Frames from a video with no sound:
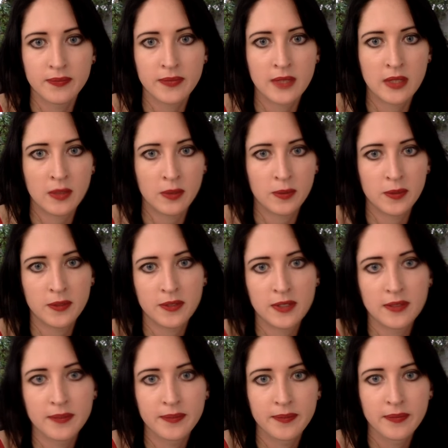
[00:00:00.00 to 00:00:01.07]
and they were
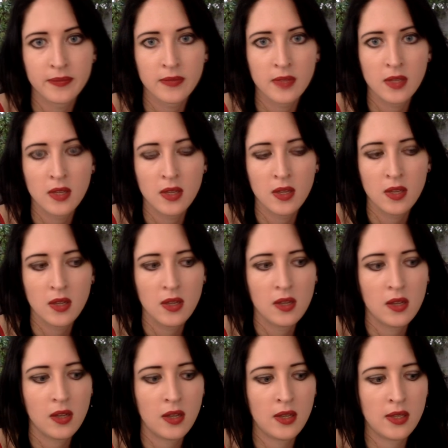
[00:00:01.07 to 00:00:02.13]
moving.
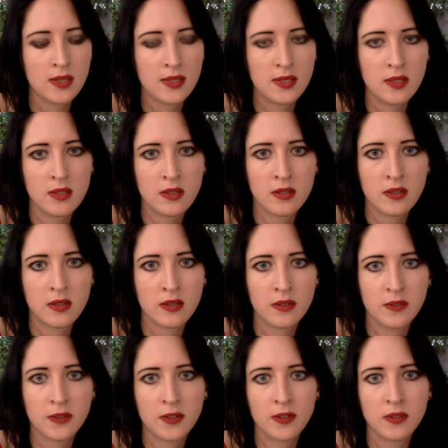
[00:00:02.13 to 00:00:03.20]
And I said to her on the
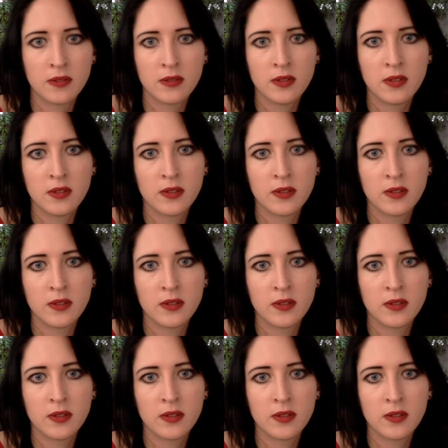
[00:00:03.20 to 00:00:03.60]
phone,